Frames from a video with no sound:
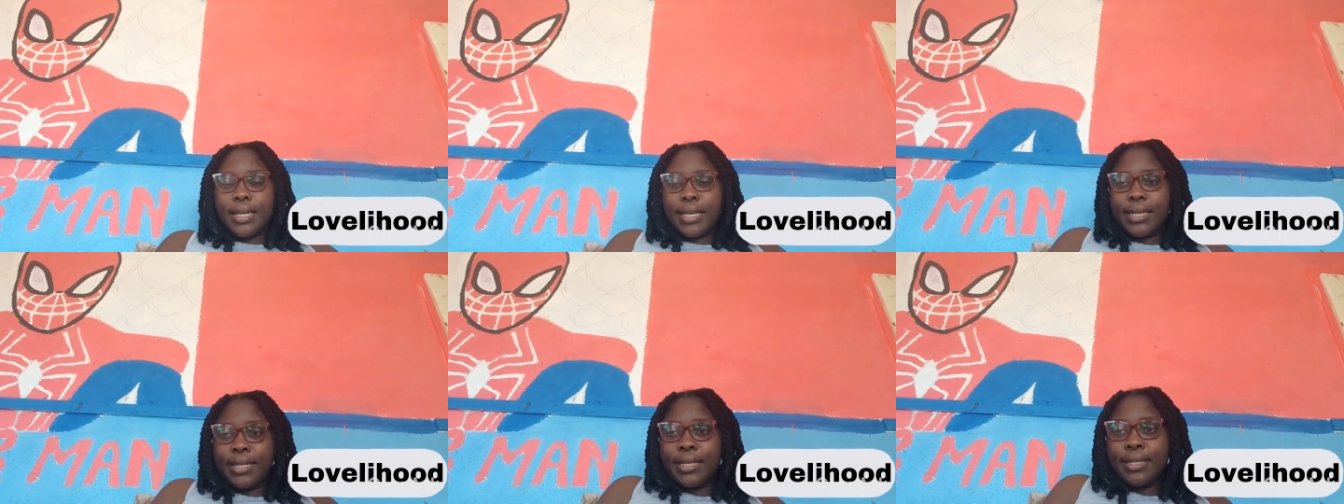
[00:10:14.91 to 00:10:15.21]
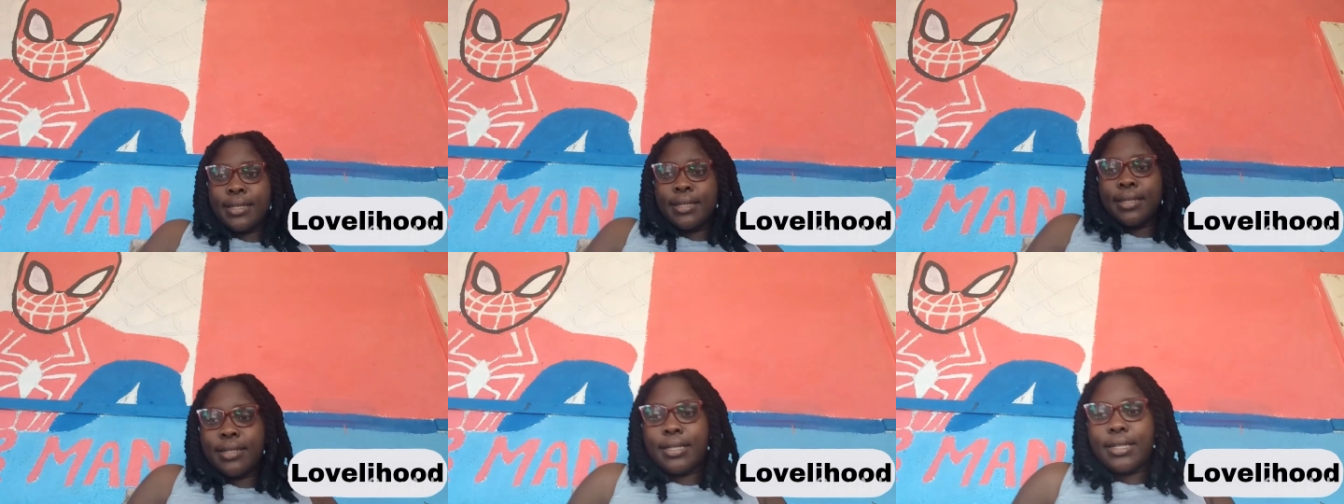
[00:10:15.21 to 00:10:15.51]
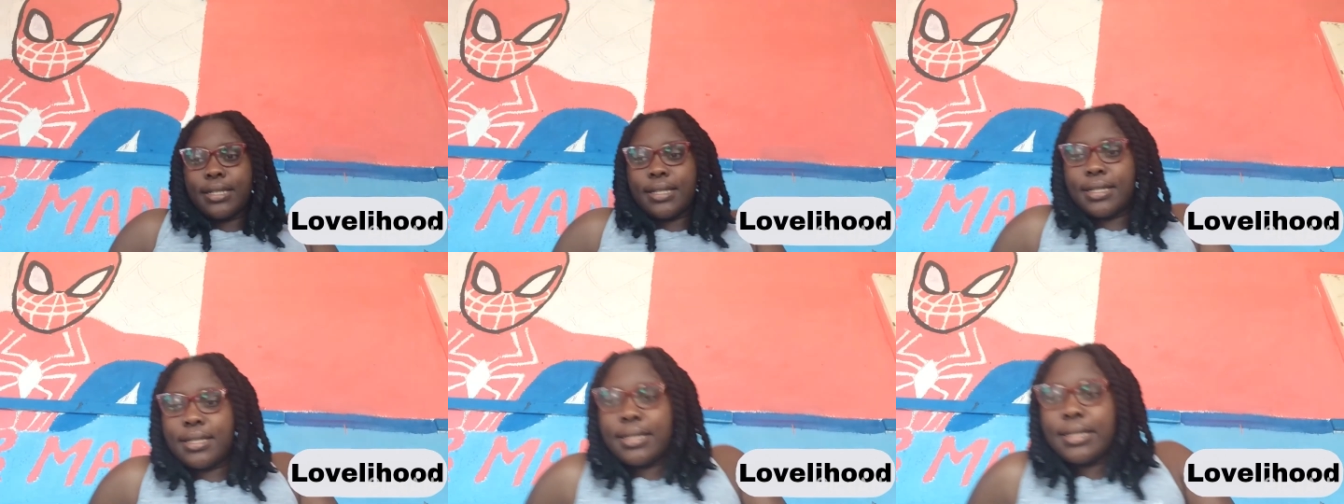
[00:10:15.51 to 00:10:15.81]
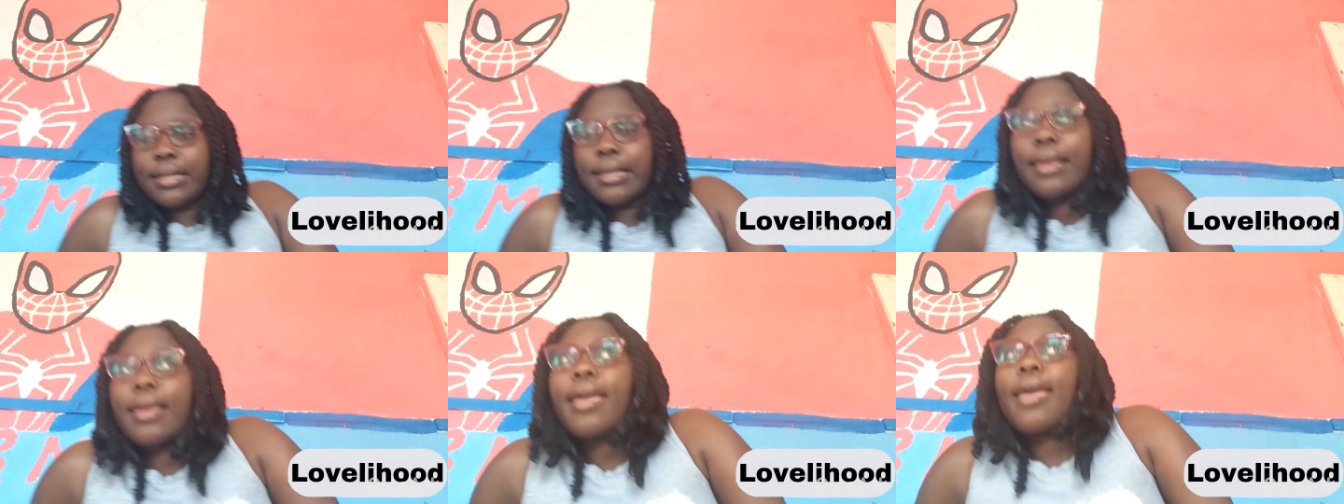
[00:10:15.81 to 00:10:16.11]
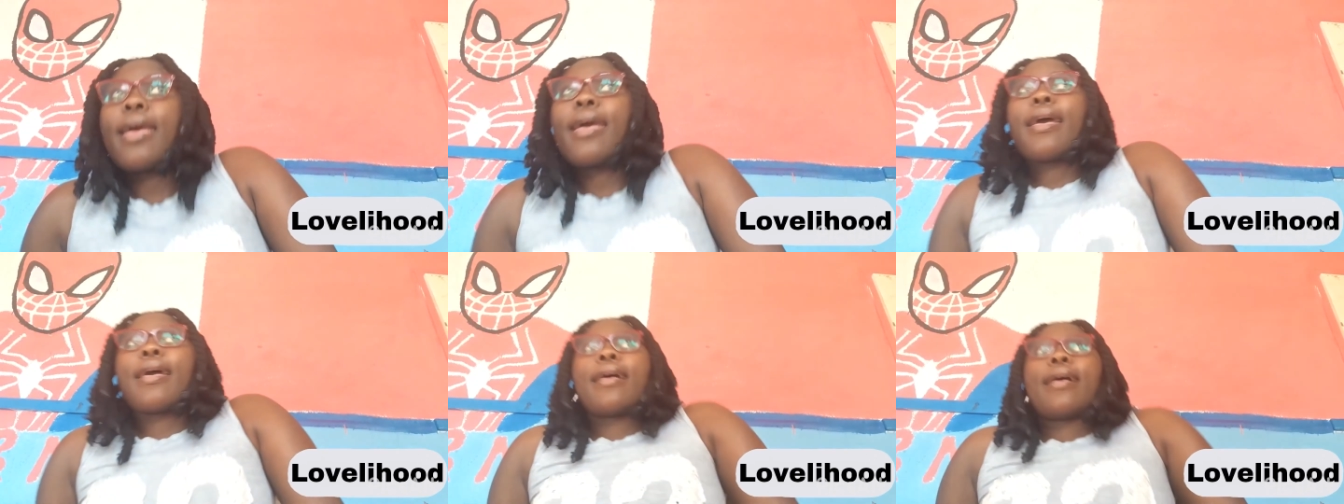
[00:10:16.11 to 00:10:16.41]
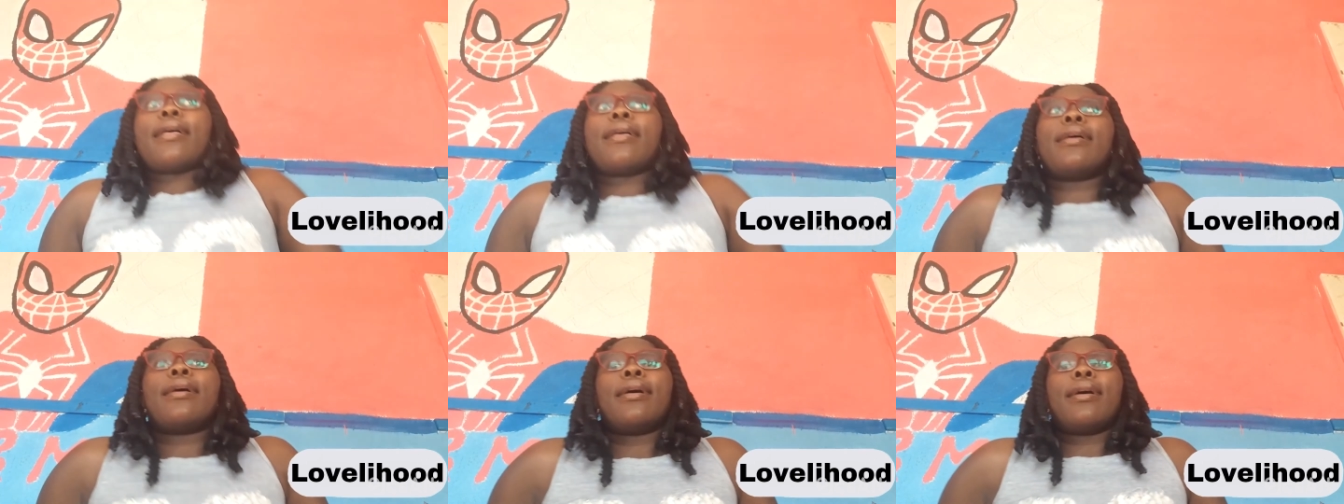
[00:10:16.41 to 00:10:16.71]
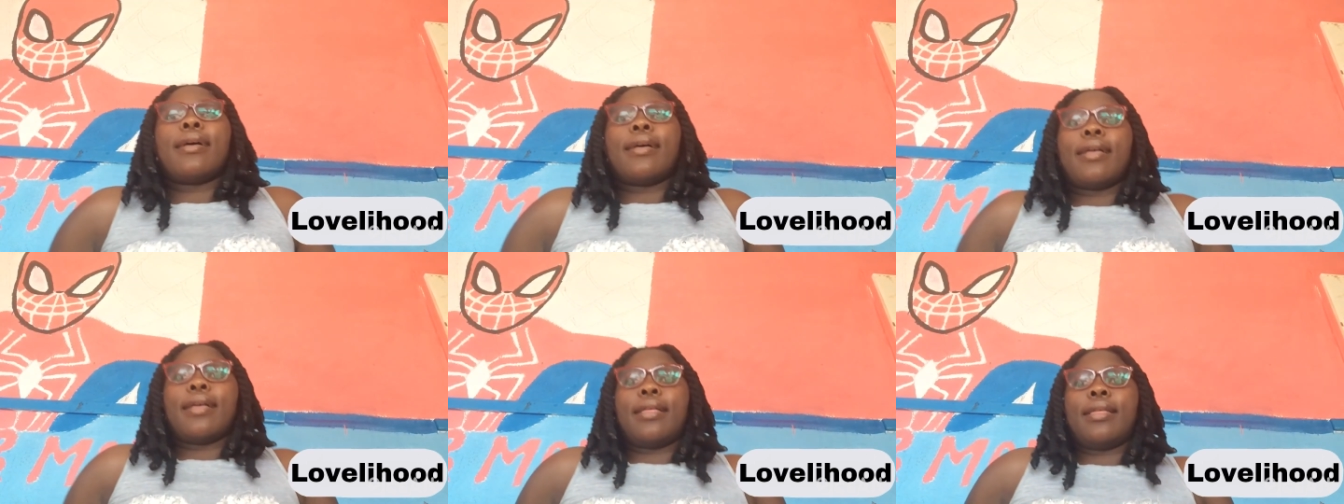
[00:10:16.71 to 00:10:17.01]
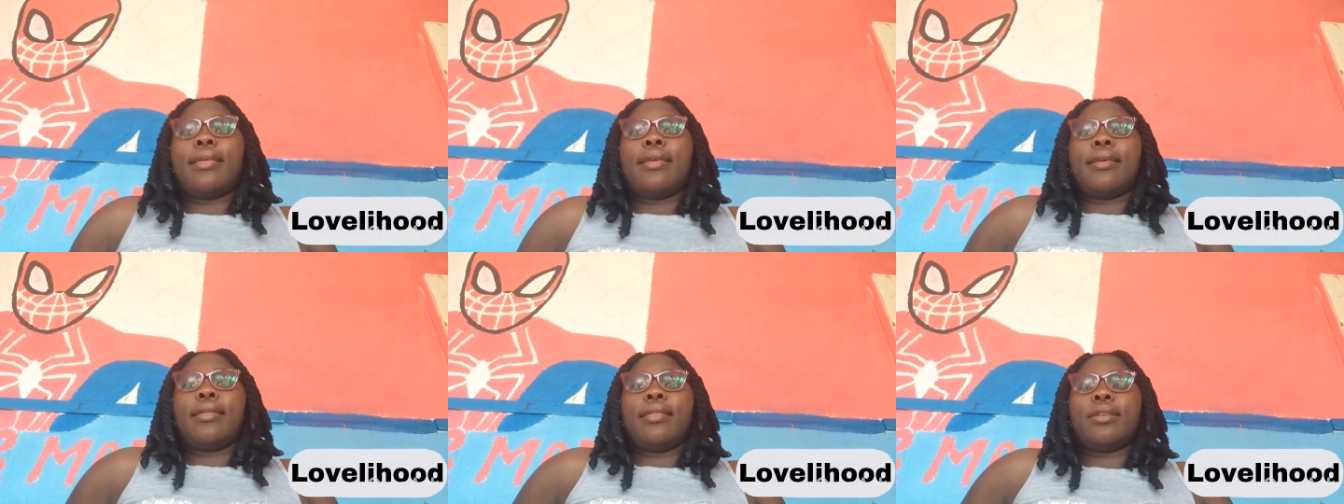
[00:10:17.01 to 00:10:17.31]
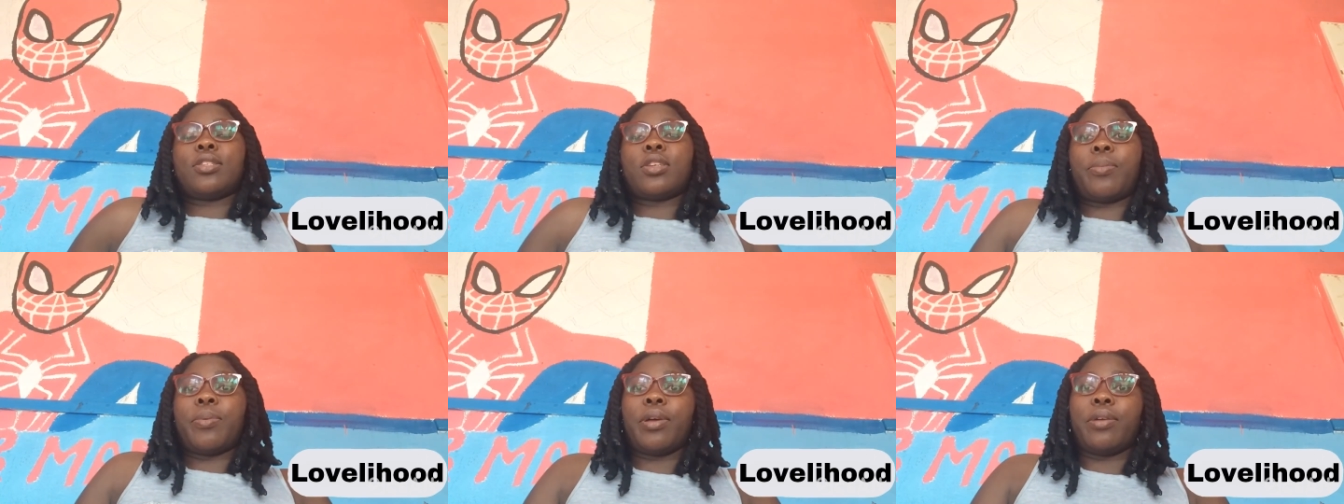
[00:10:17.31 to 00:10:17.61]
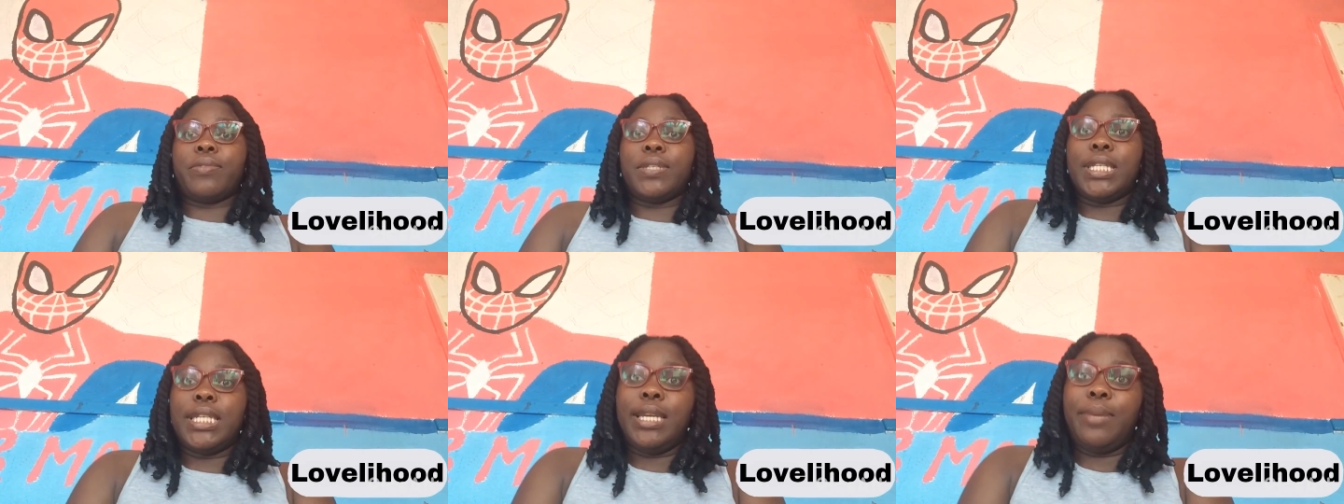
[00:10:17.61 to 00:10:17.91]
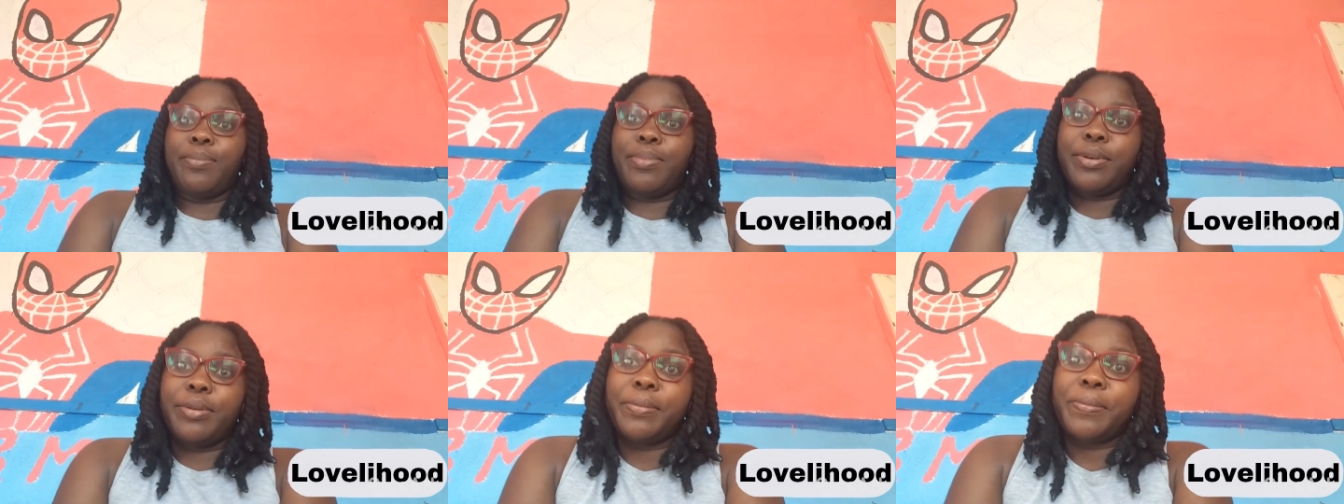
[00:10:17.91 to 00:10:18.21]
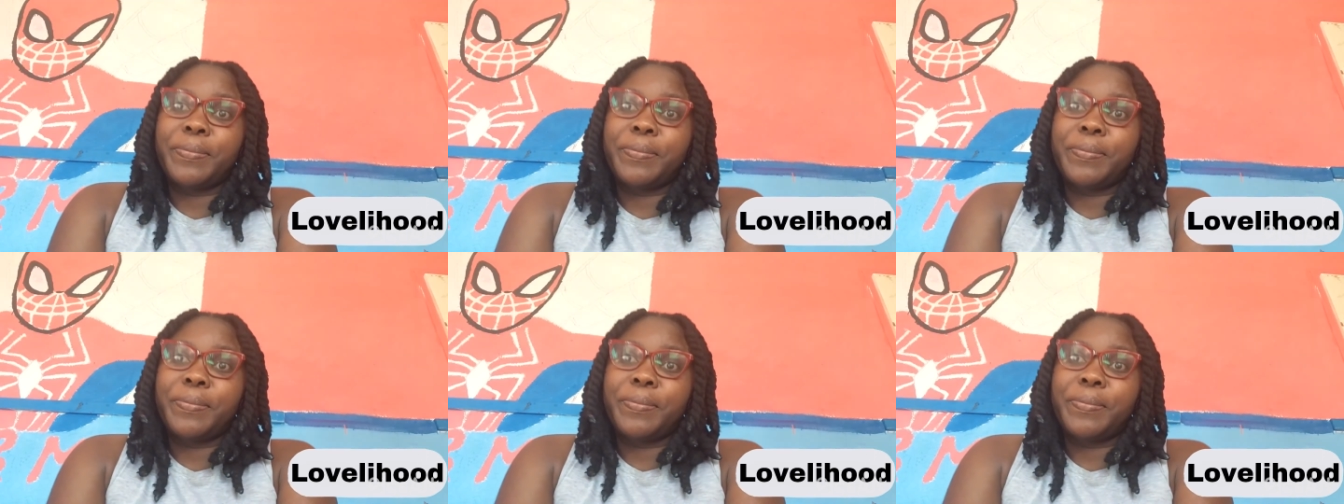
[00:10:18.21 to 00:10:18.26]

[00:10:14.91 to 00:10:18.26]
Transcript: is the topic of sleep.